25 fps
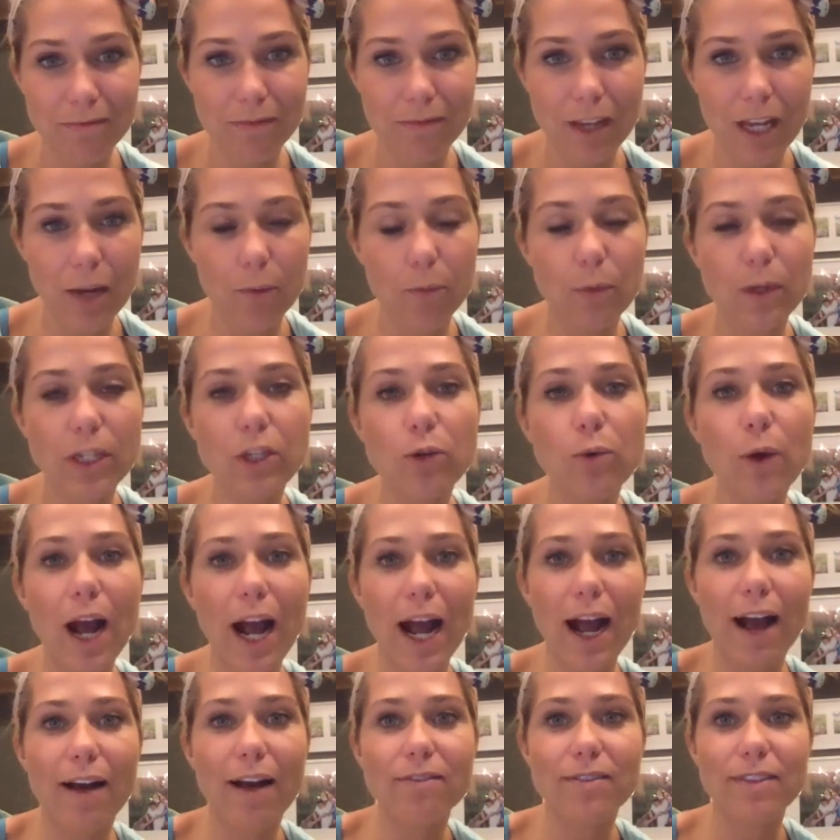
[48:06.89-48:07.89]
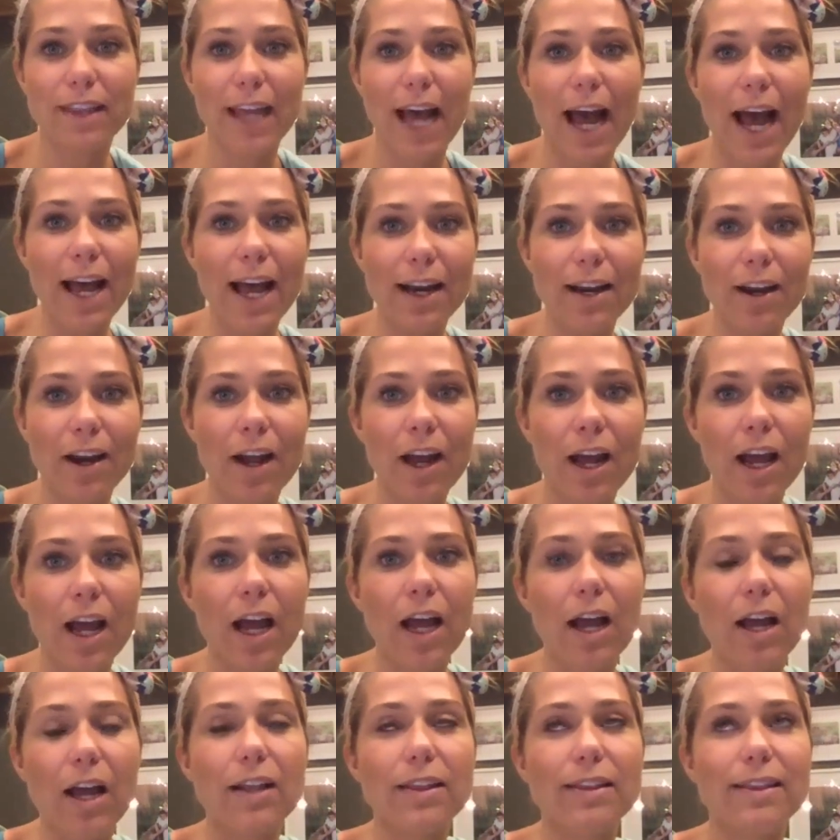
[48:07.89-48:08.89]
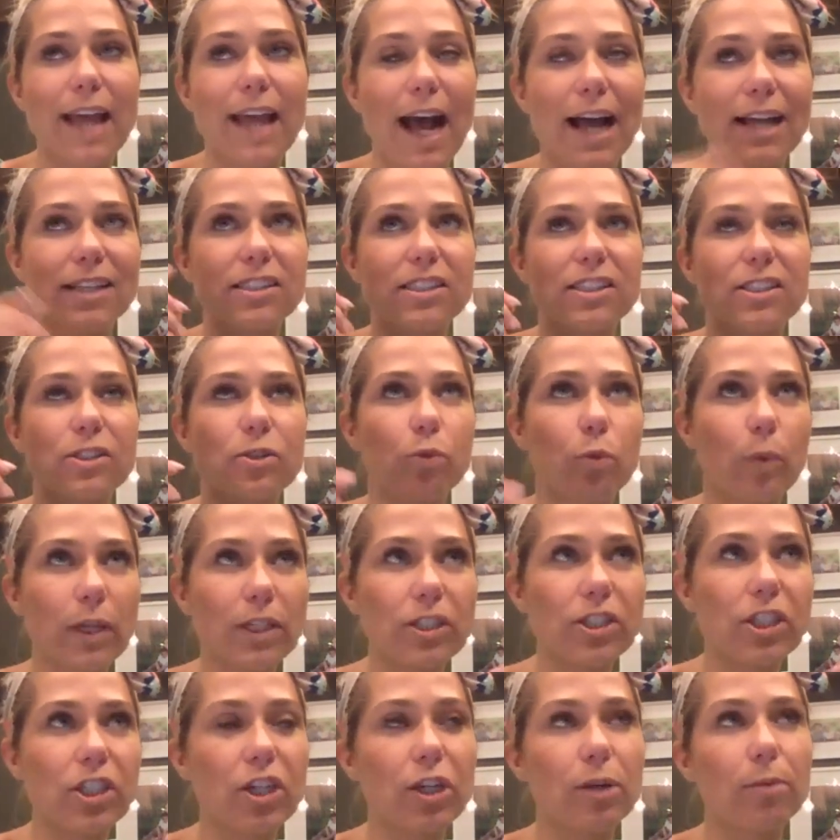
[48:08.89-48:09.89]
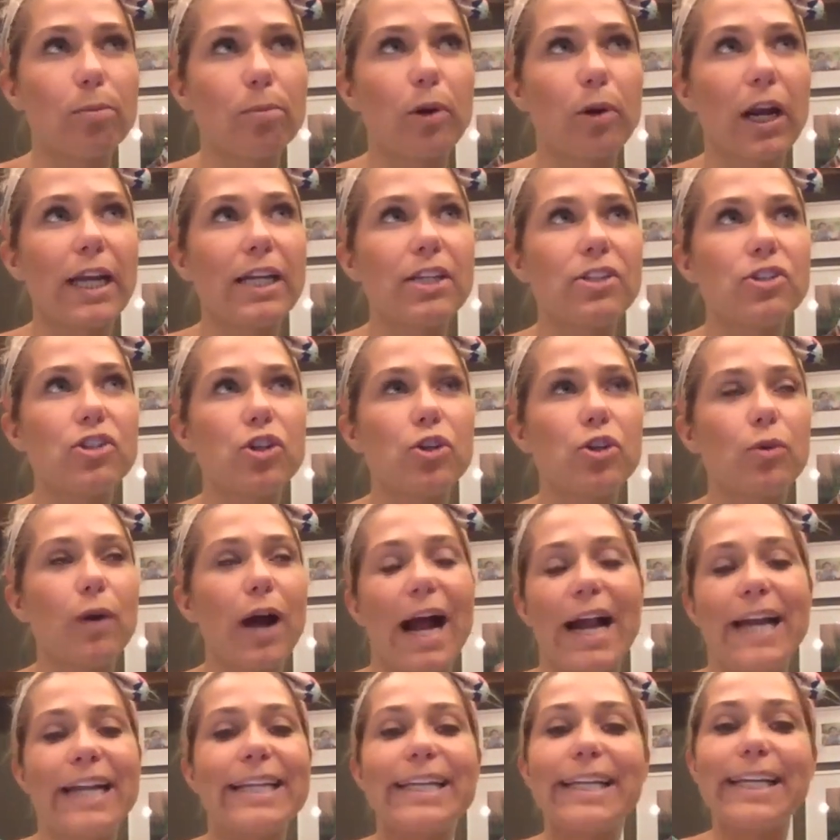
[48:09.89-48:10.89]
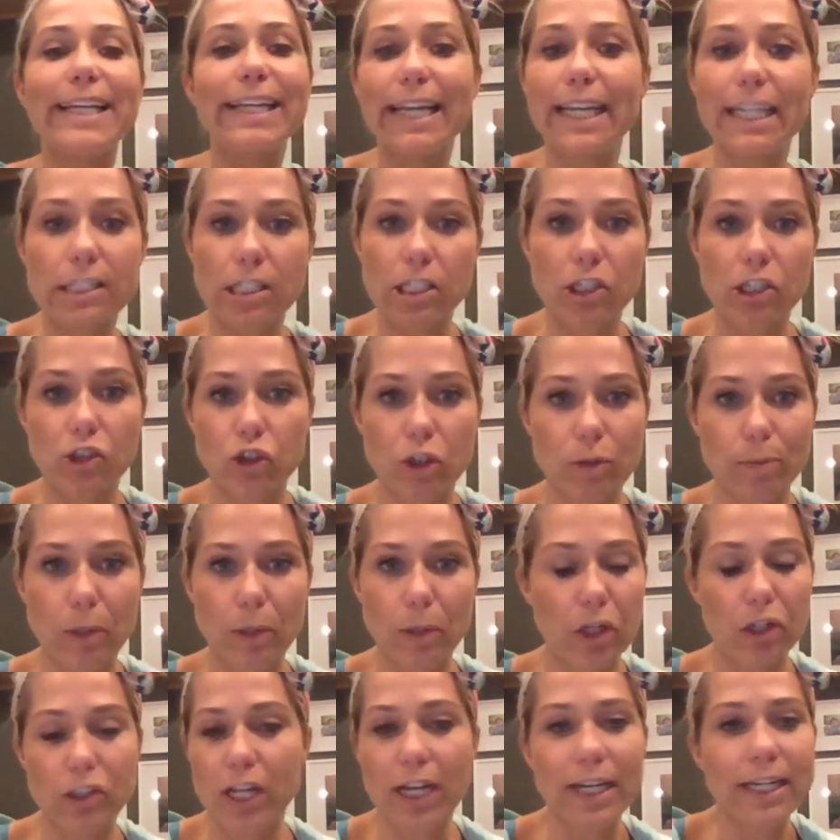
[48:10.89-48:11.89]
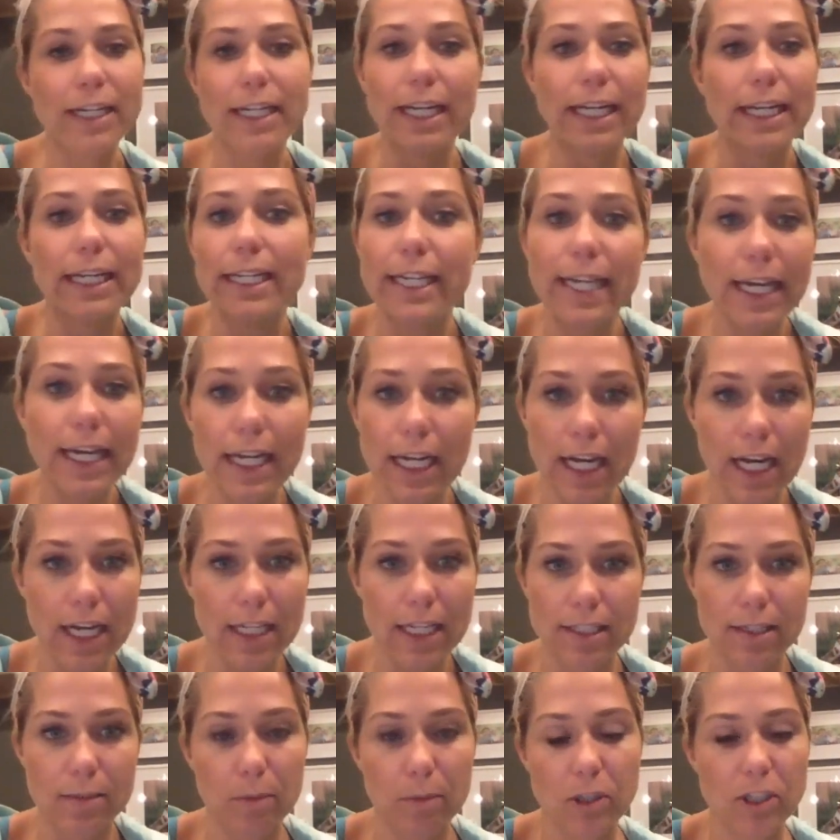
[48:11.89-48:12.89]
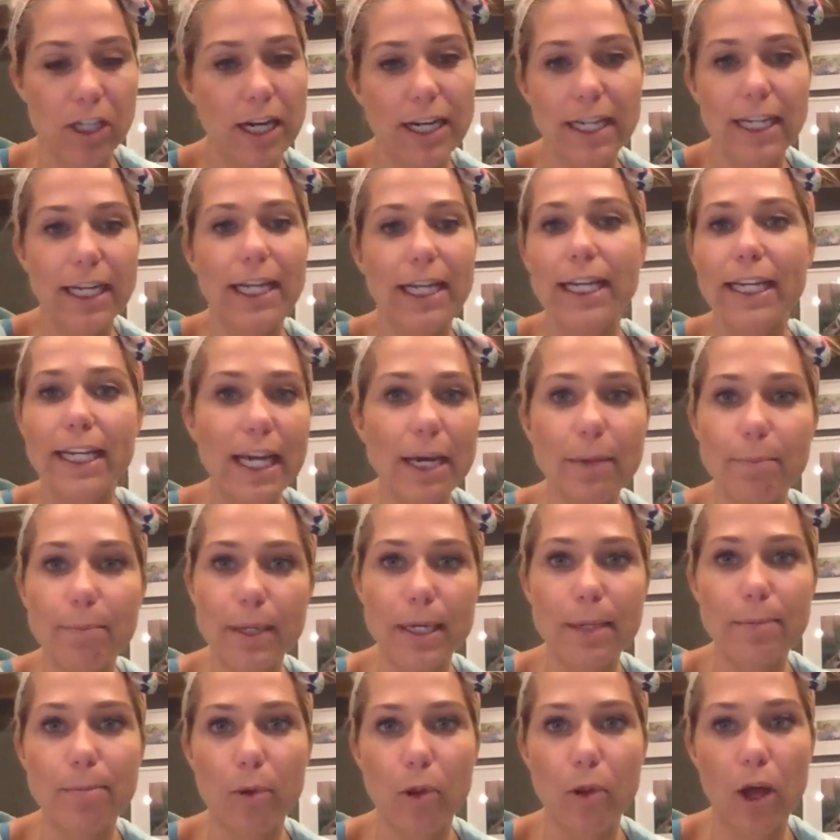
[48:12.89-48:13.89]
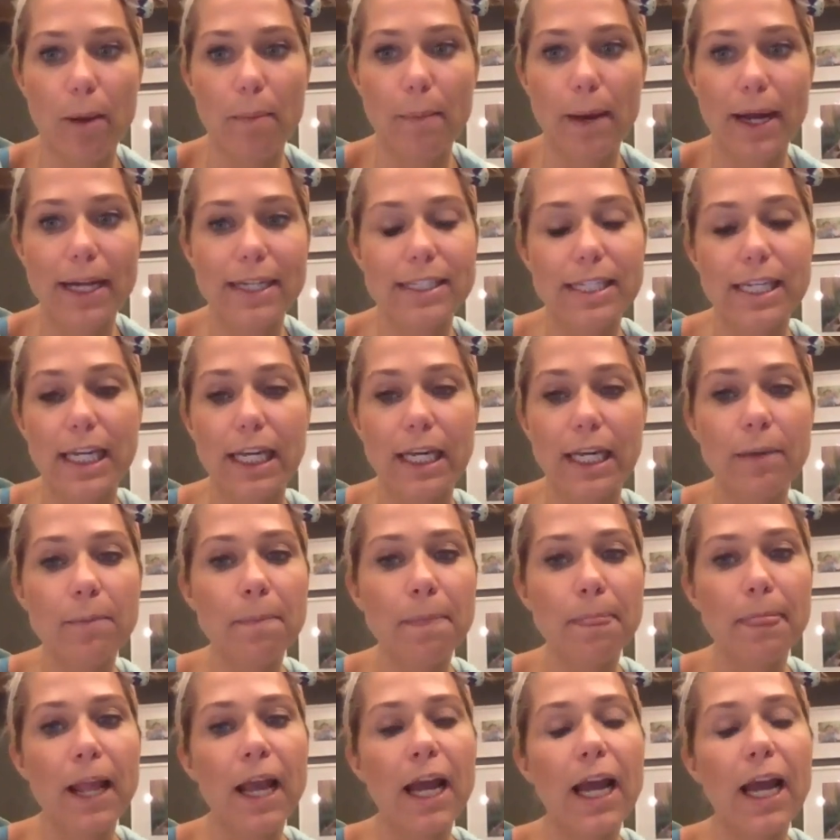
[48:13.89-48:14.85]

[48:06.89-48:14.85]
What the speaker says: And when you have that switch in your brain to, I need to get distributors, I need to get customers, I need to get people on my team,